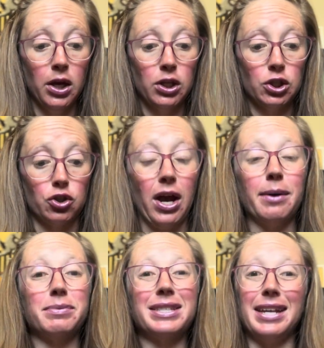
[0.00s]

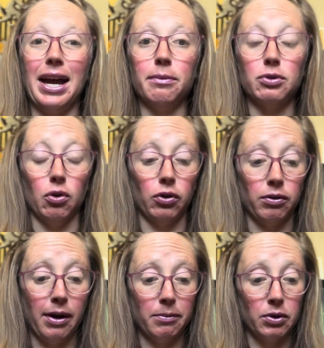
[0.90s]
Stripes, types, those are the
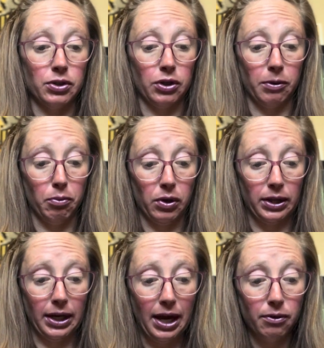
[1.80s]
rhyming words, so you can point
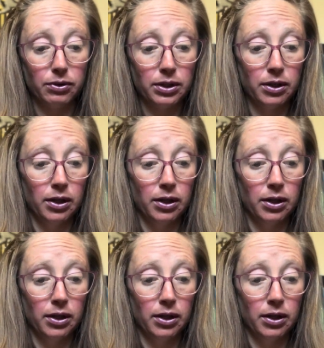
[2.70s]
that out.